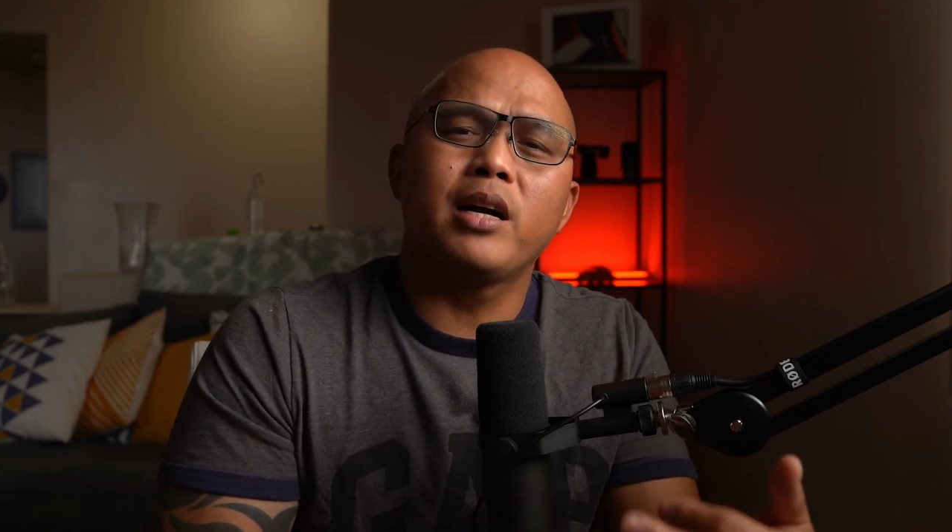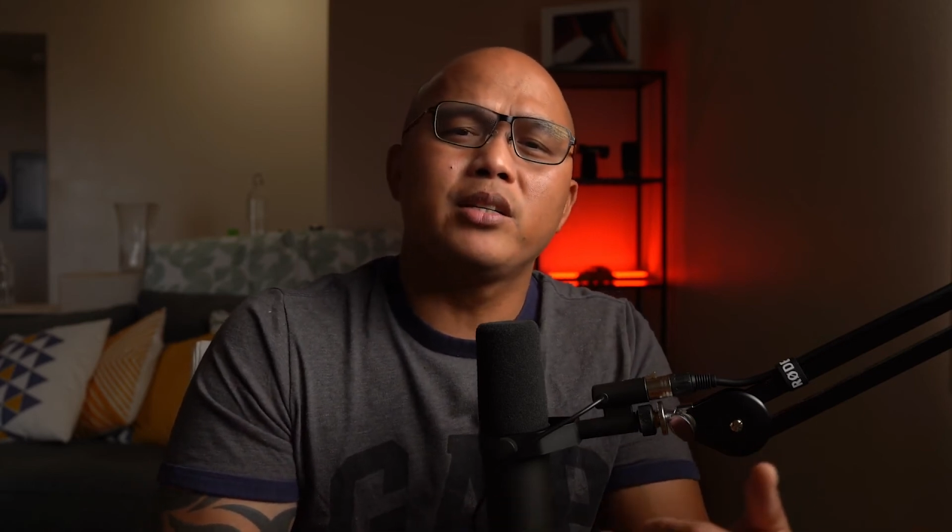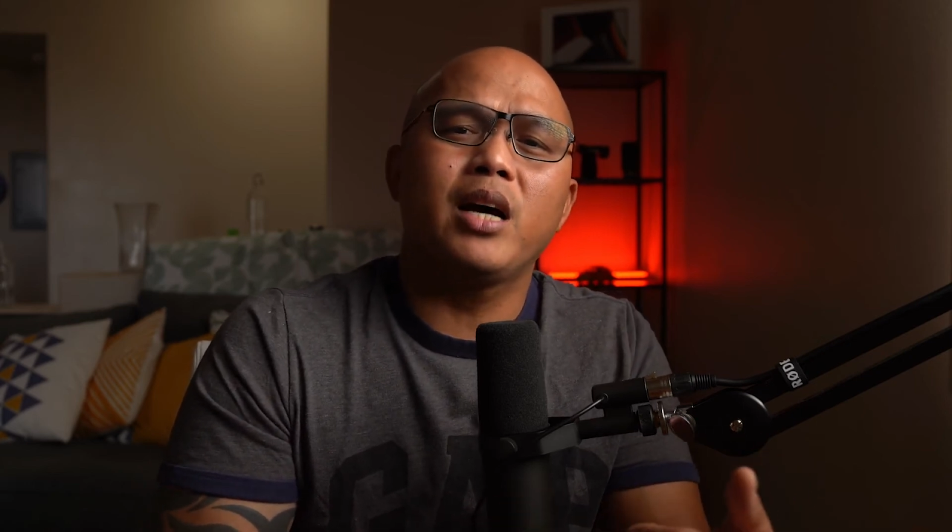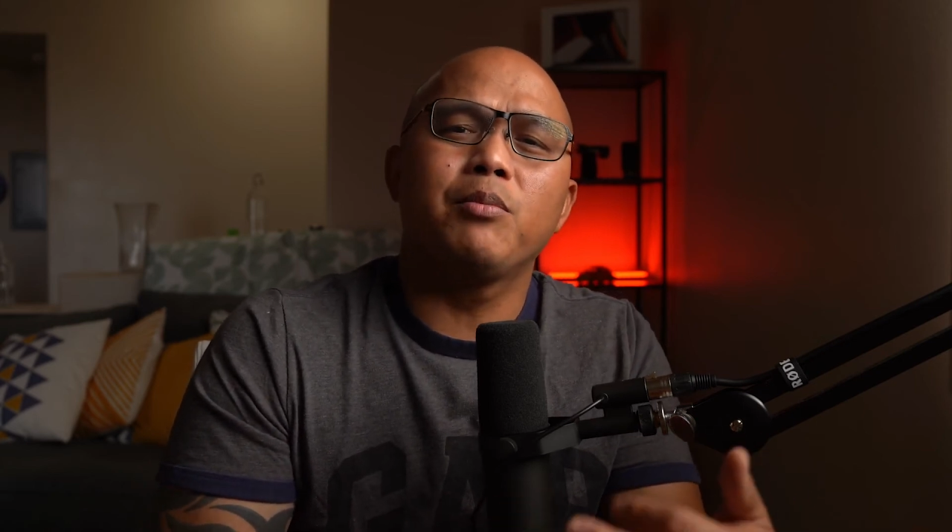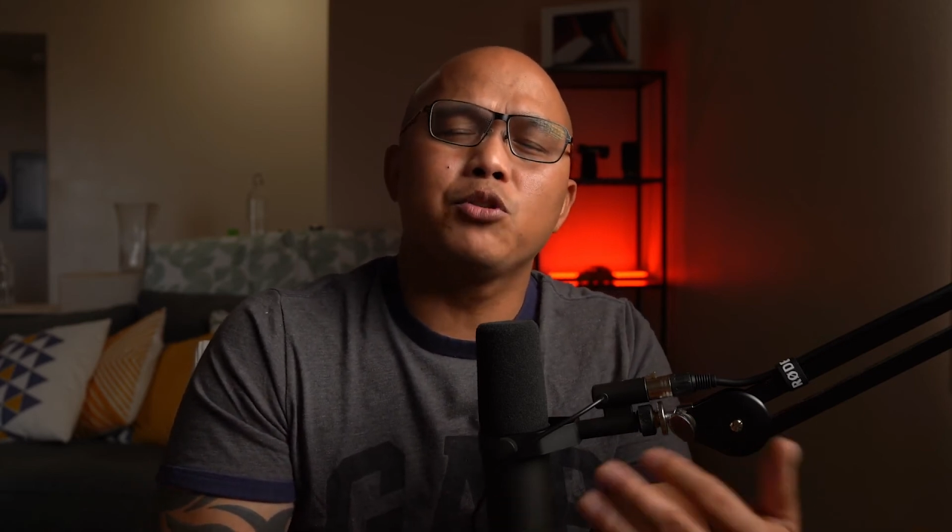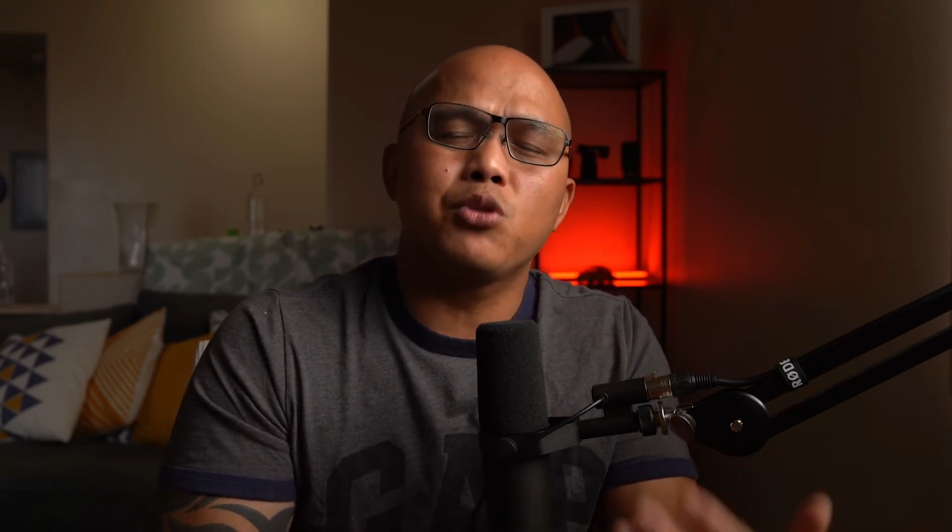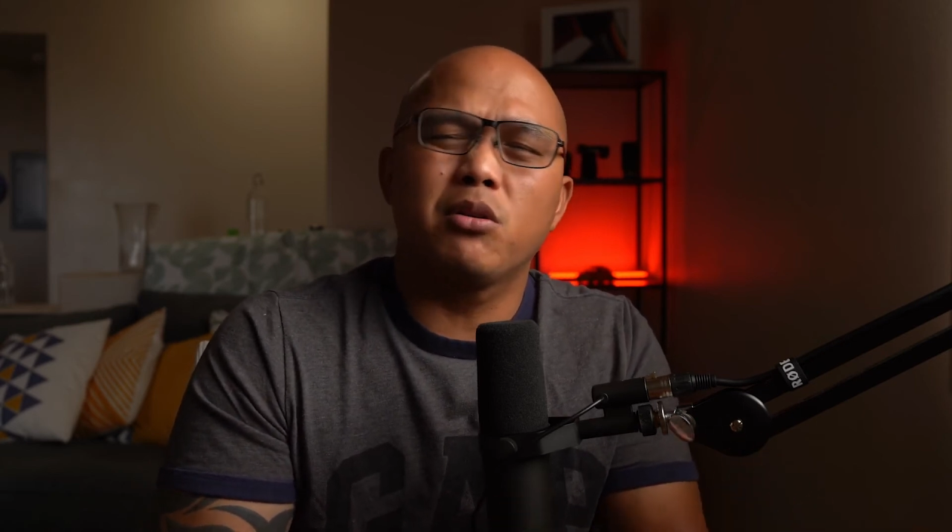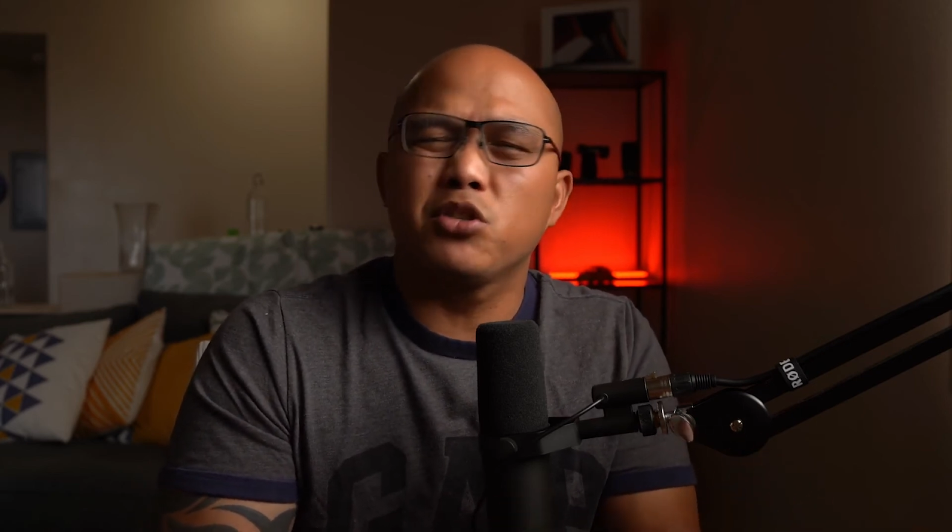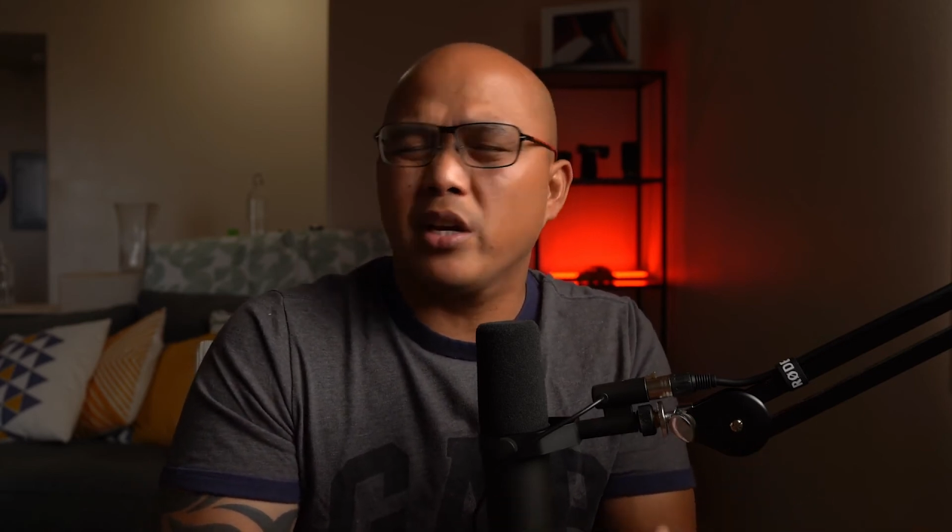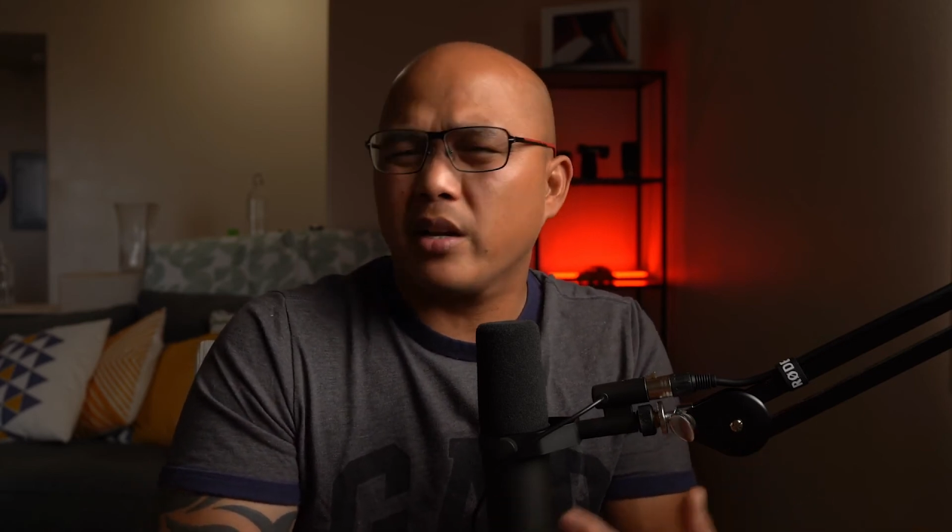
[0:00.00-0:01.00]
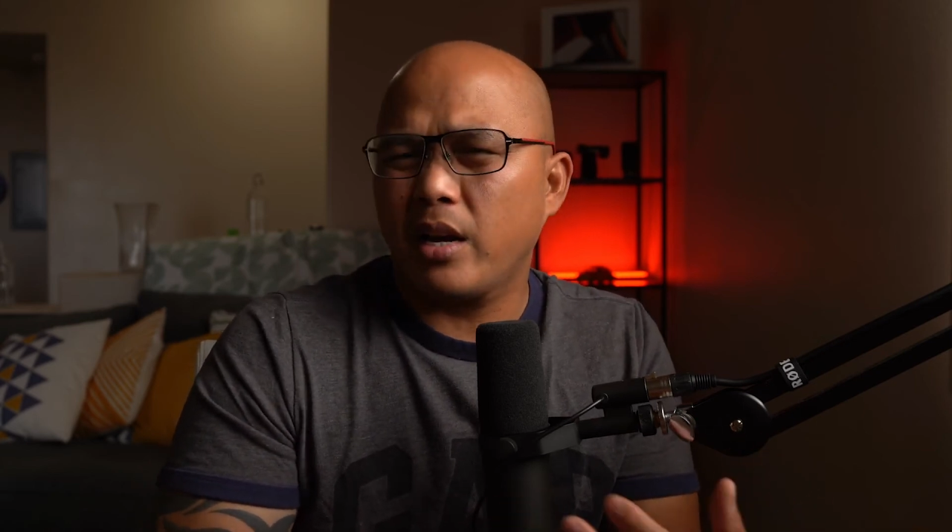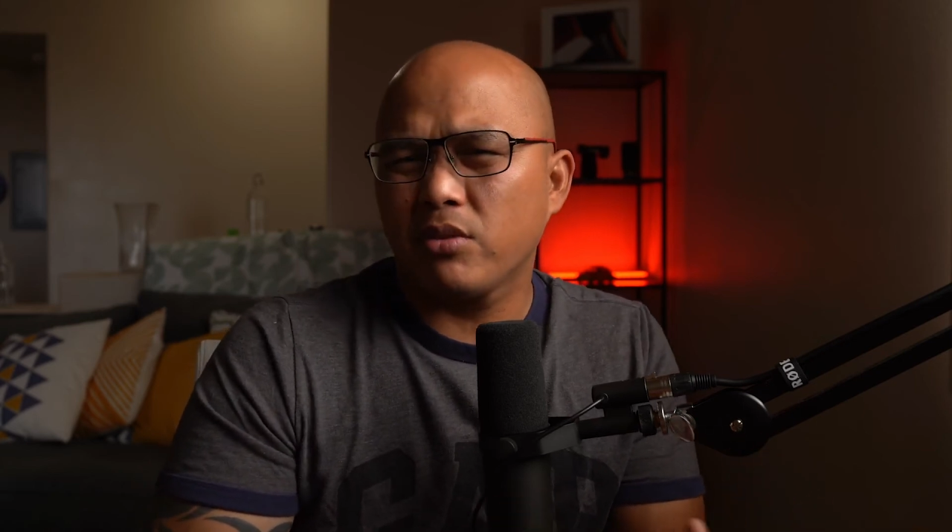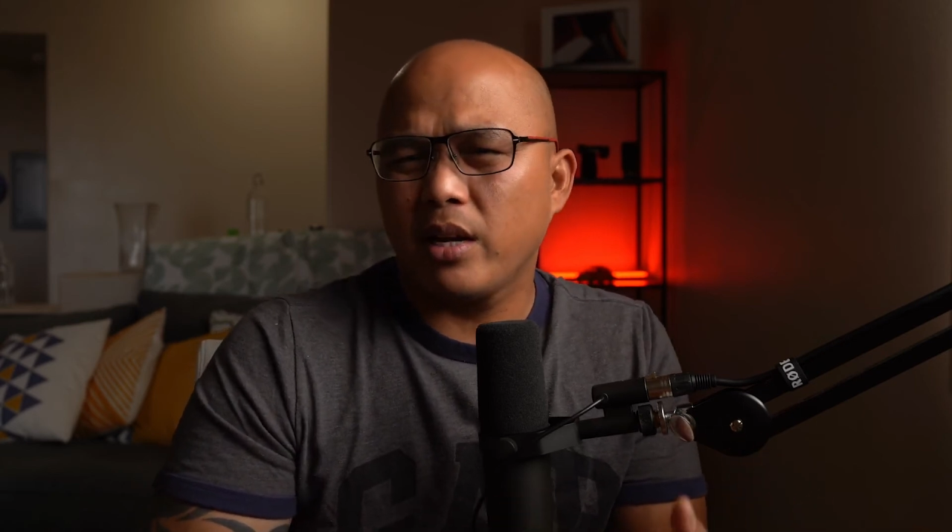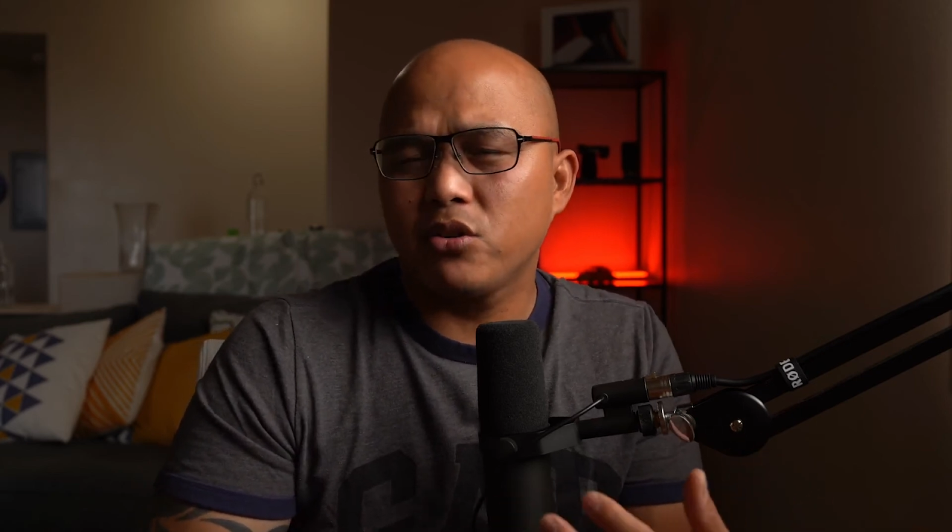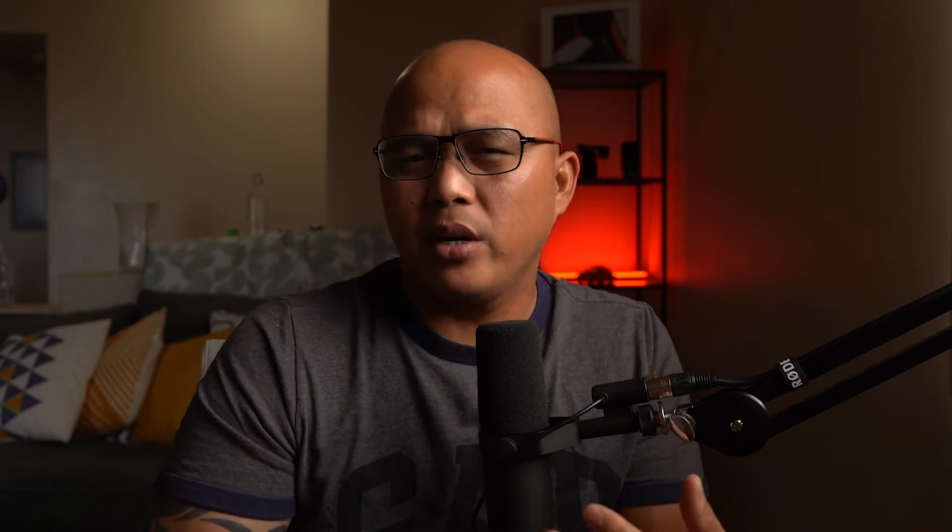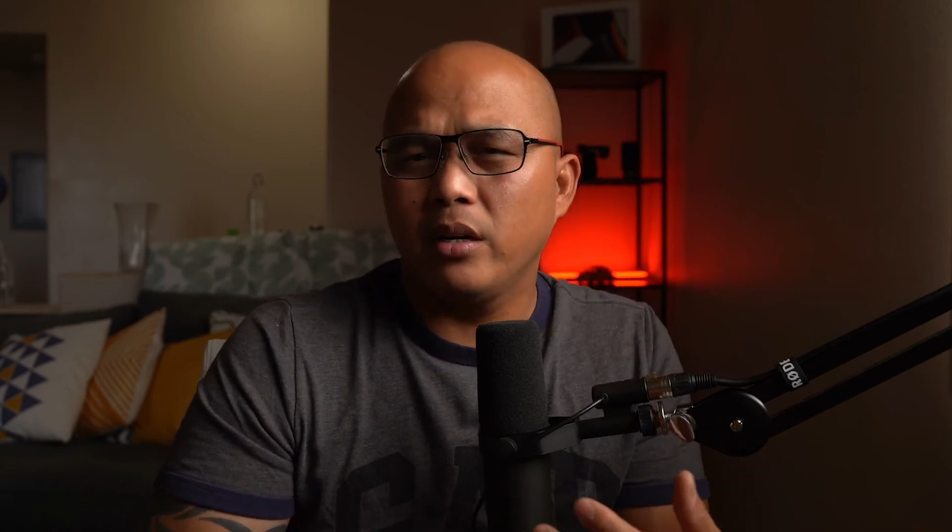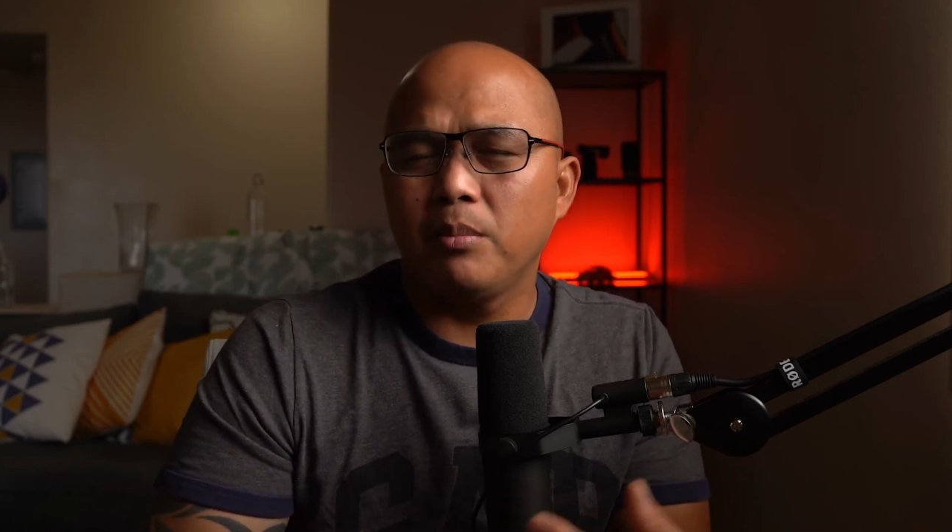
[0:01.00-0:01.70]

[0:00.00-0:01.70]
job and try to check out that trailer,